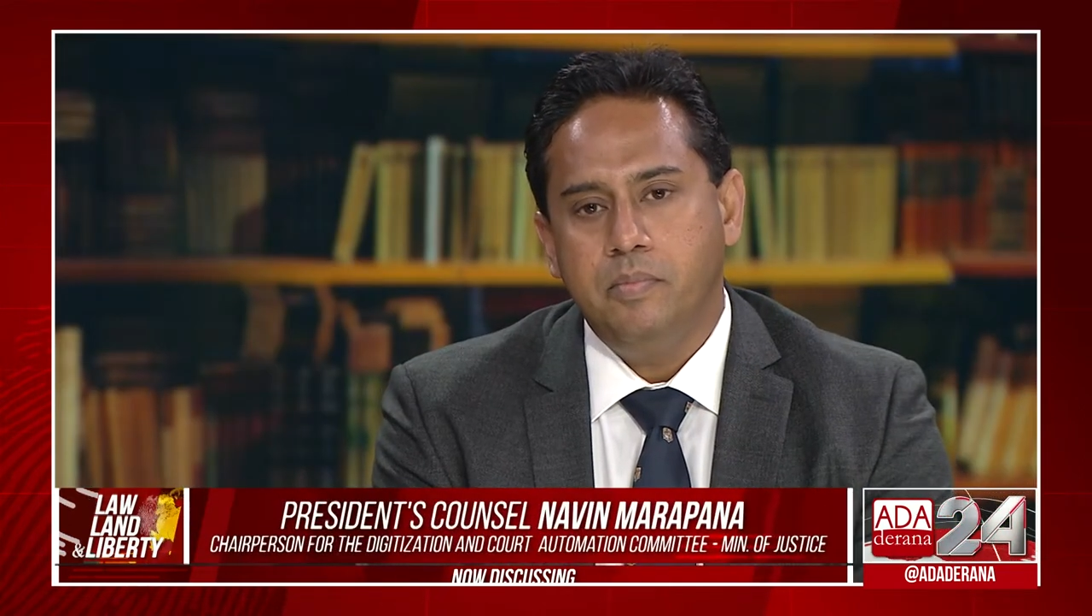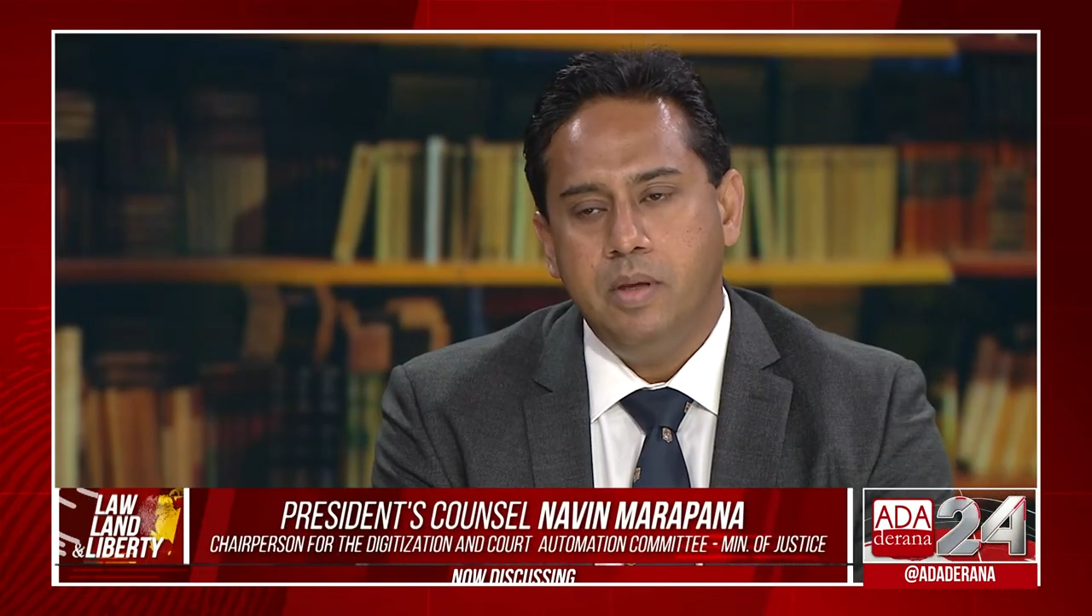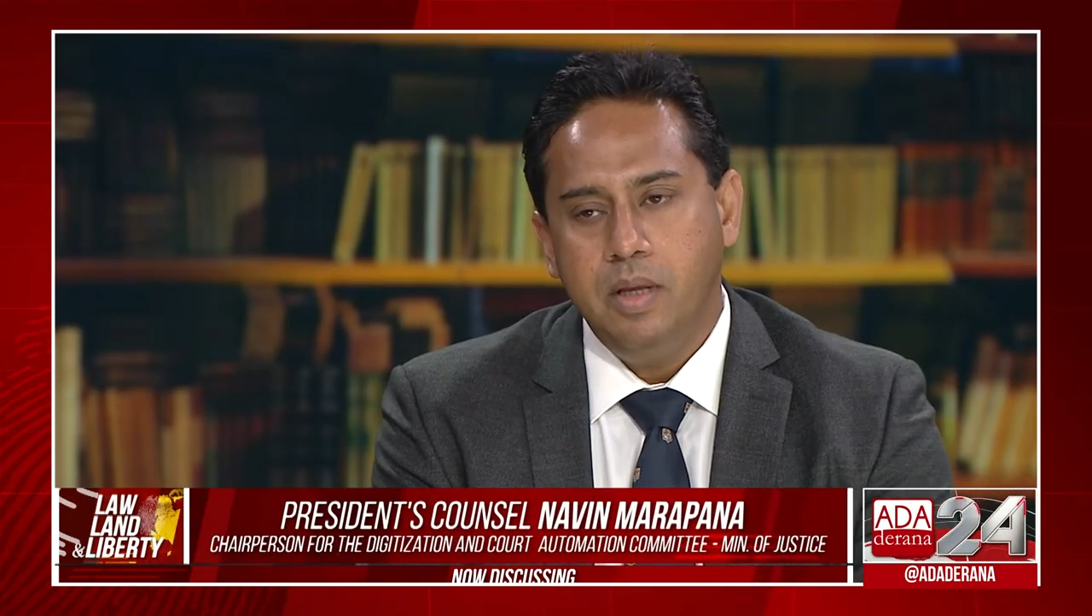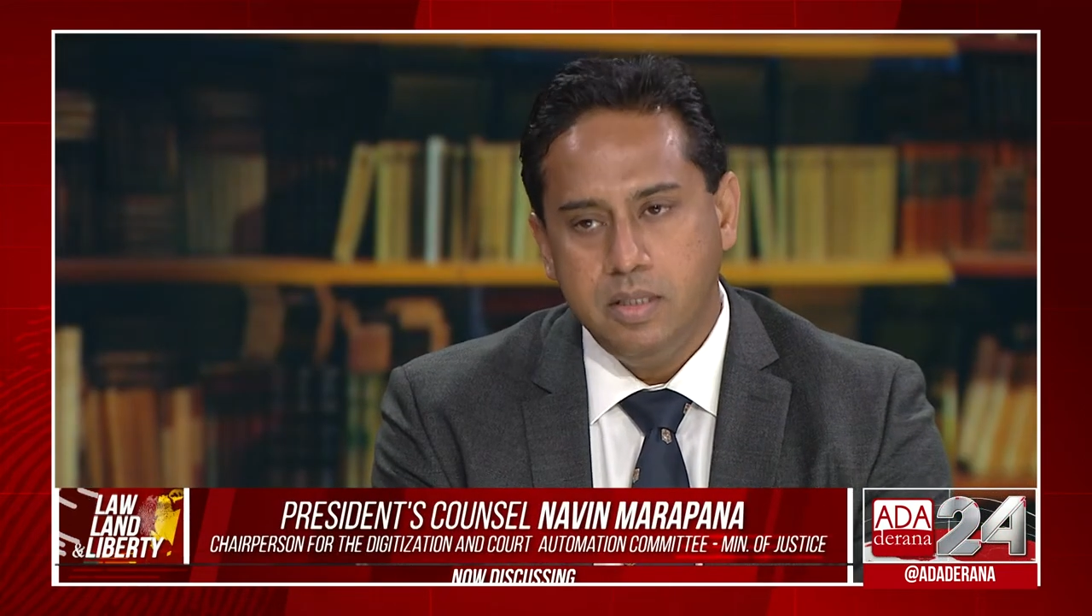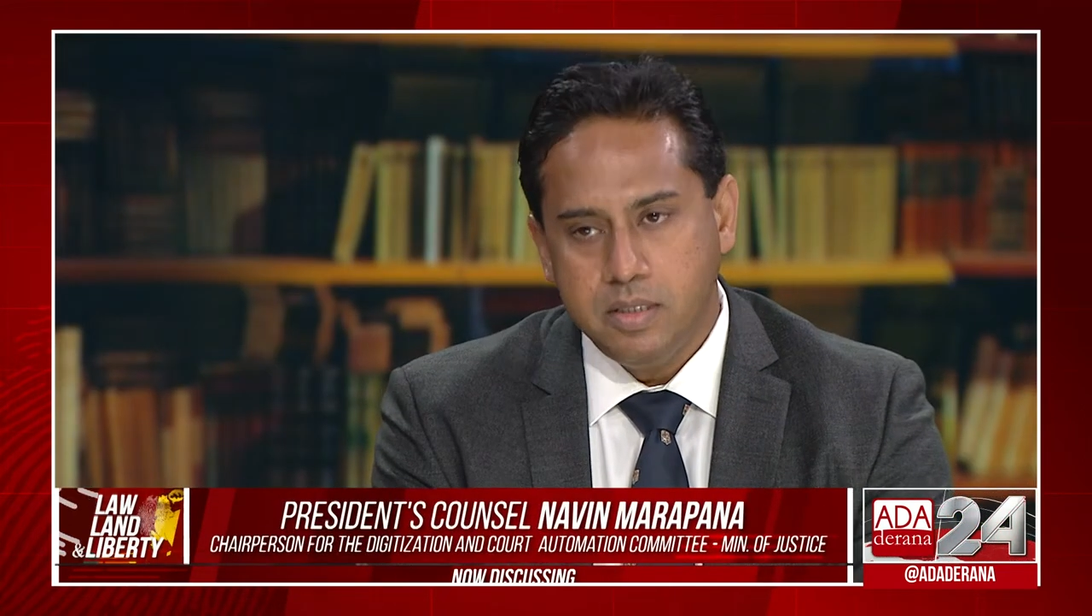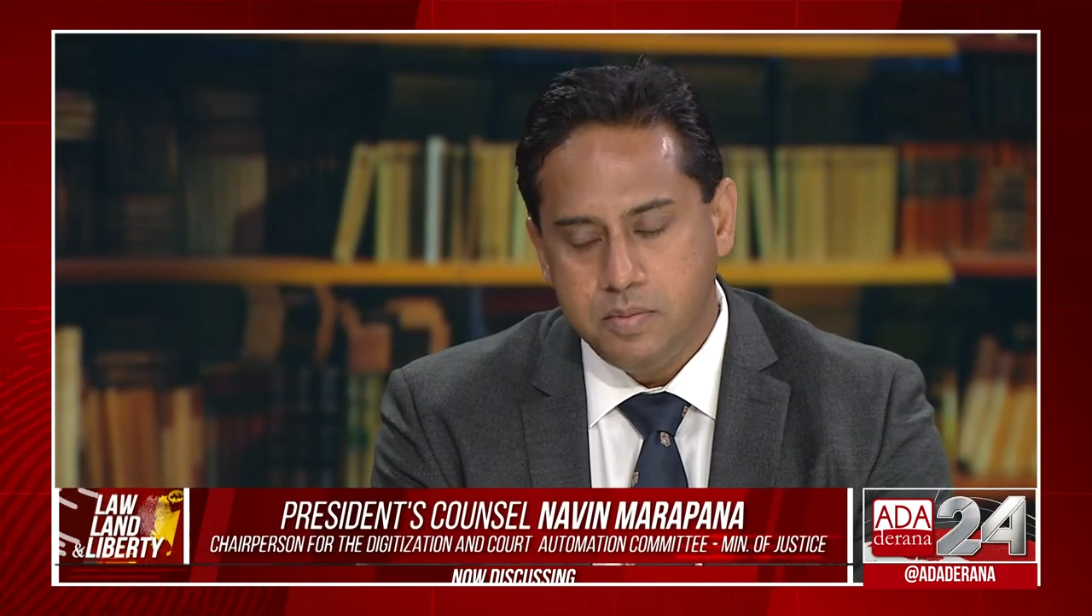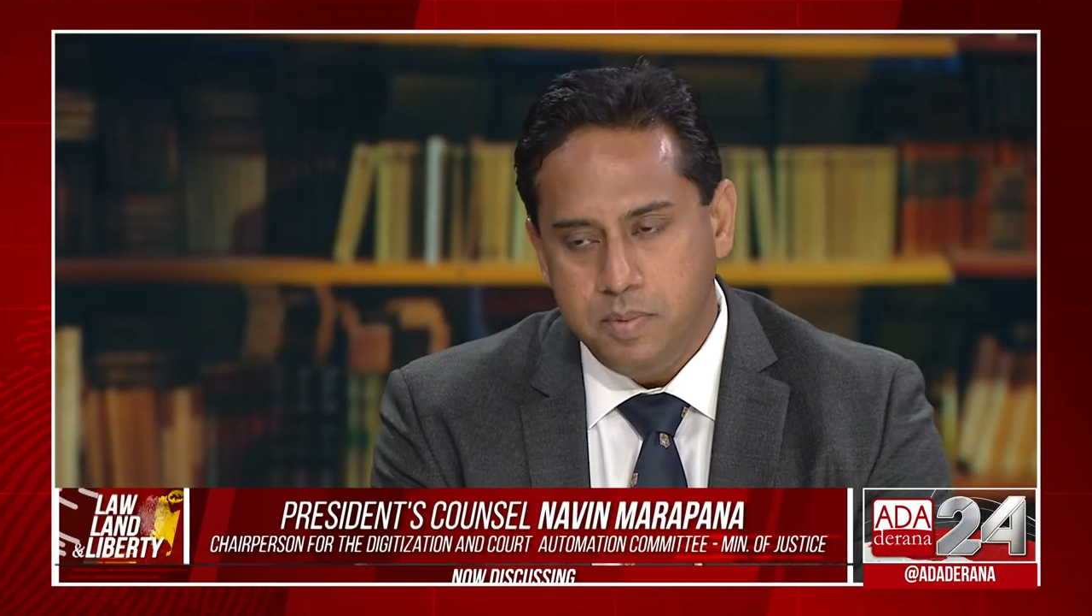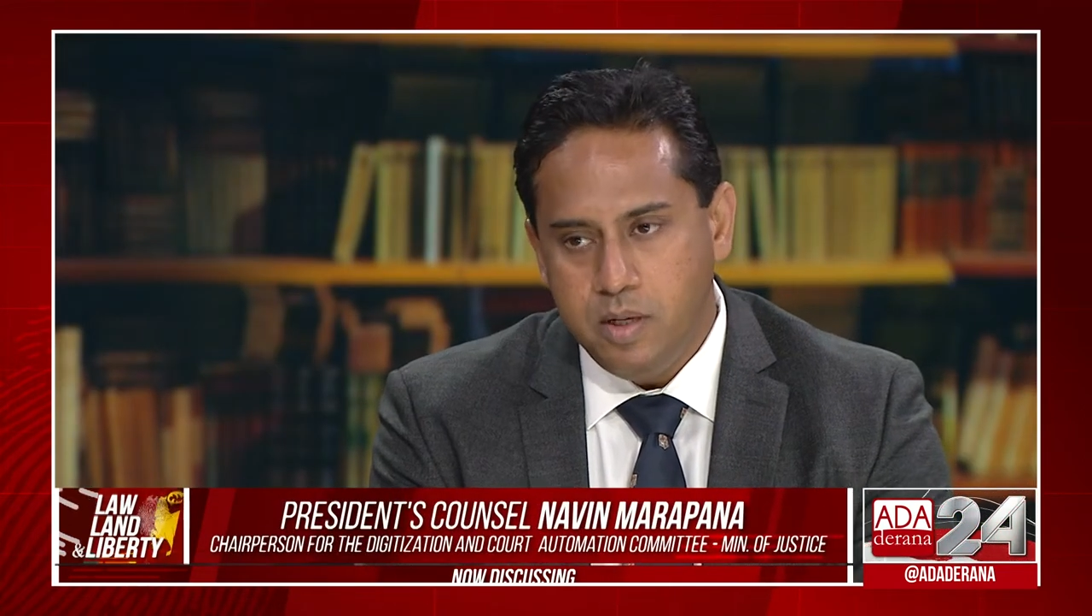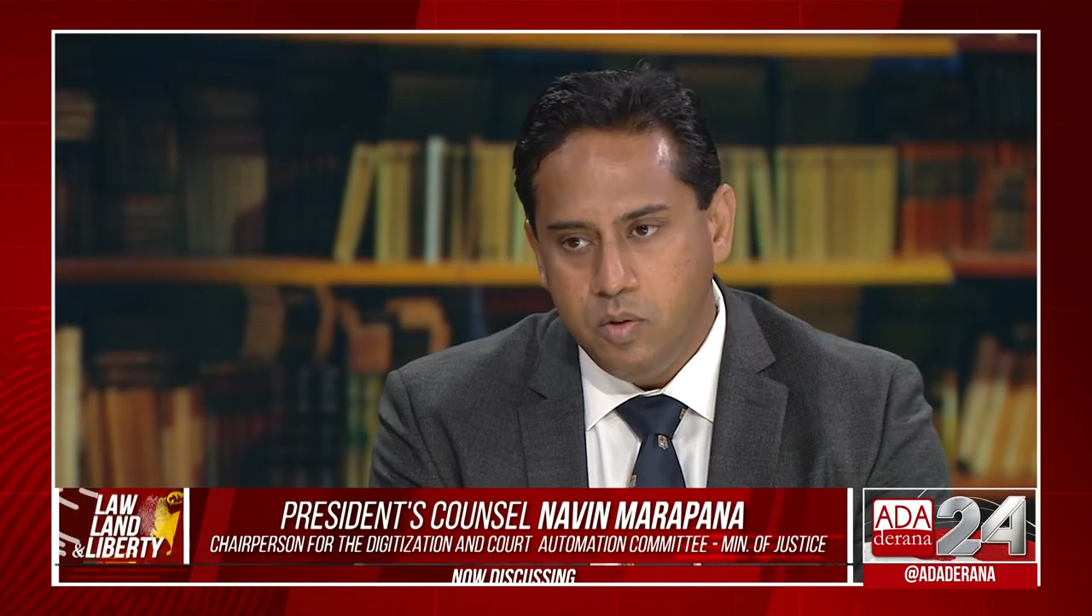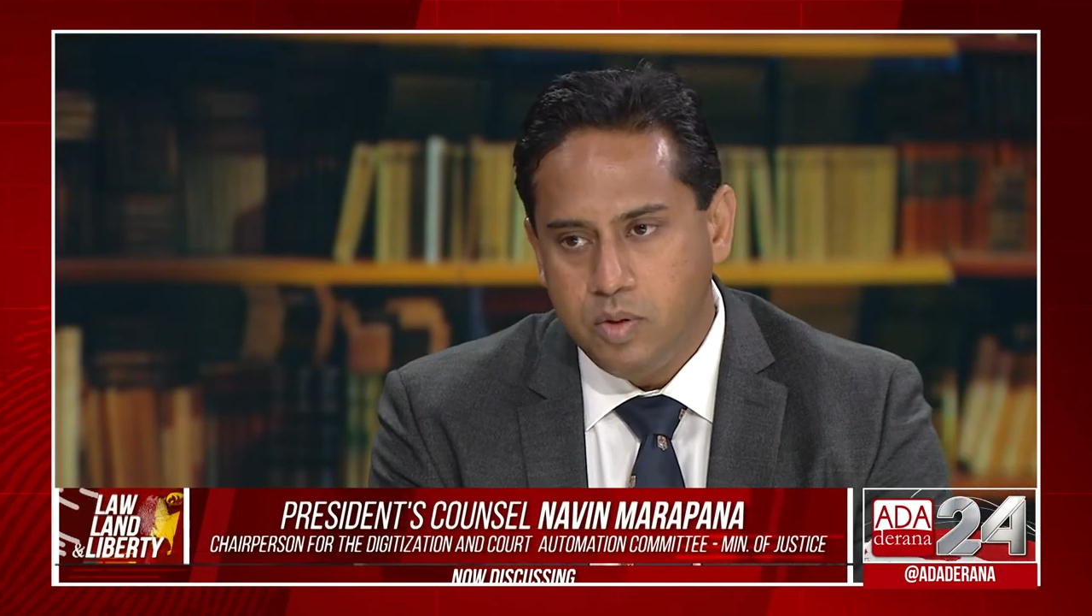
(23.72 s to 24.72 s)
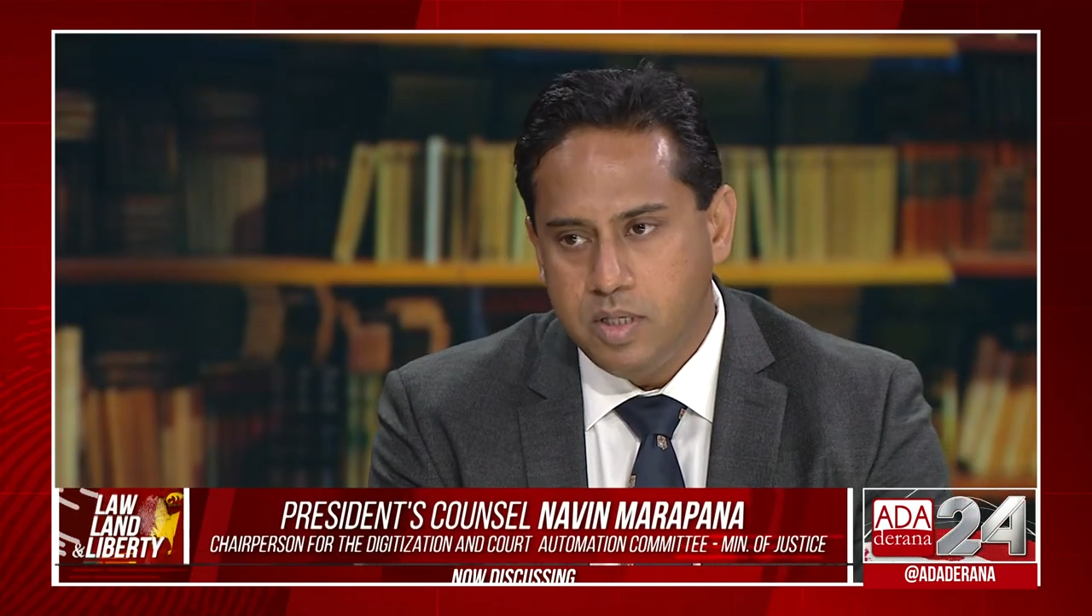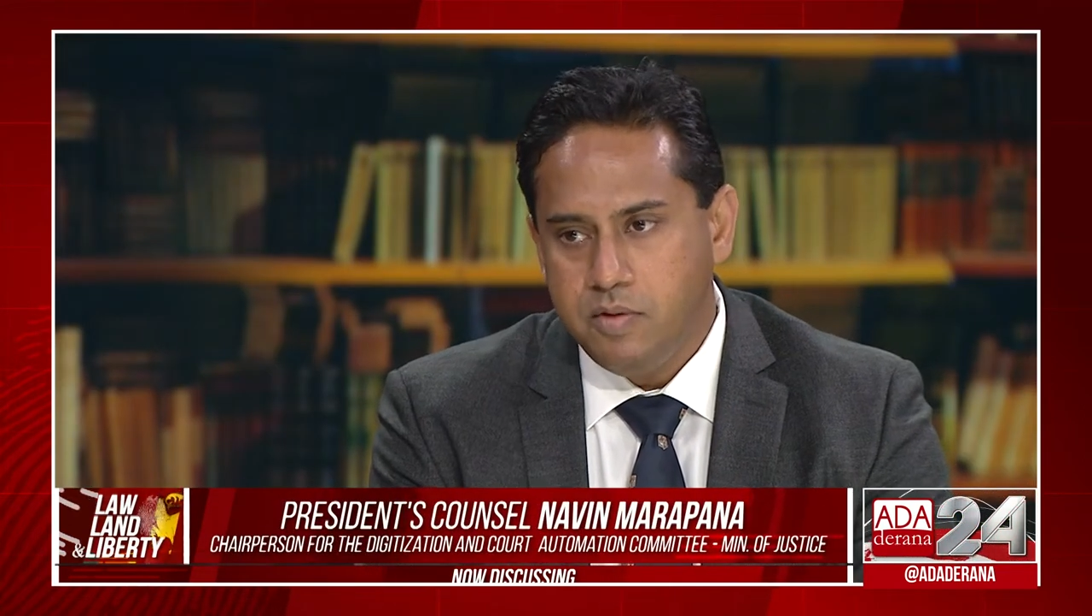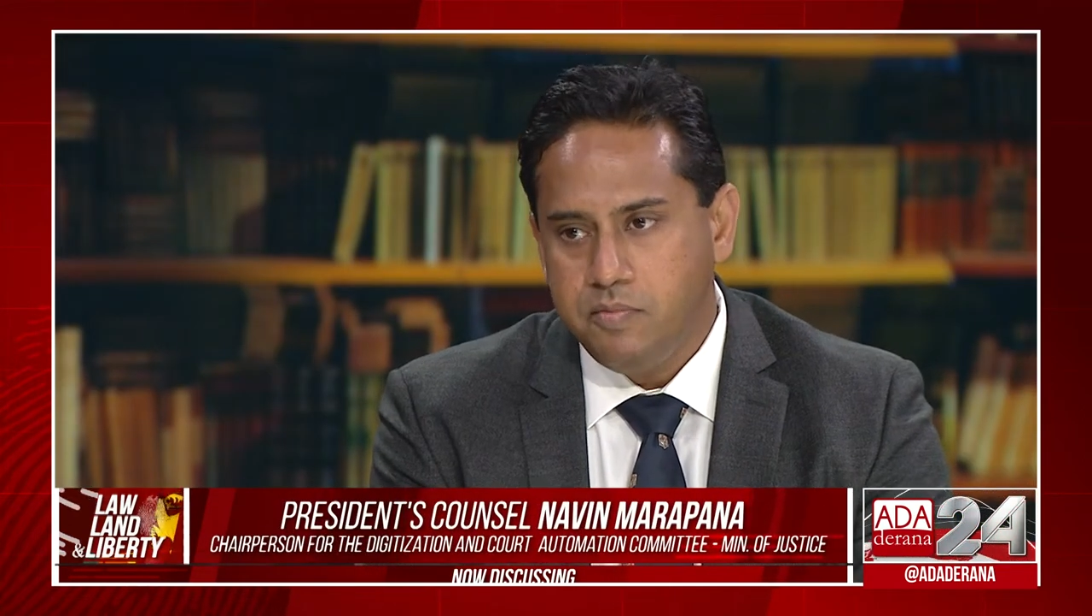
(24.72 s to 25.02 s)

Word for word: It's been looked at